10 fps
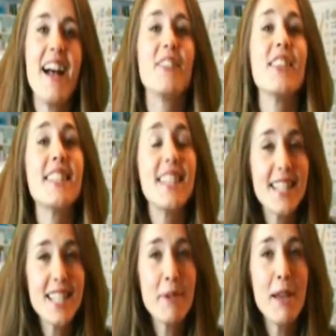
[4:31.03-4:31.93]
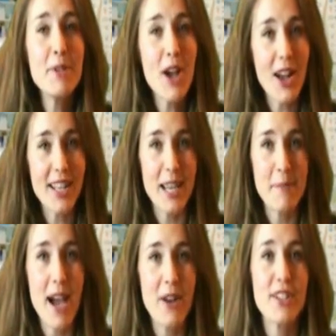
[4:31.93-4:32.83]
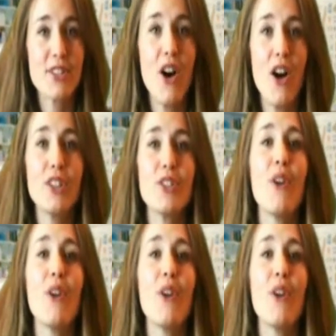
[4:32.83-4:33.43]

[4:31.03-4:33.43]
The system I'm talking about is called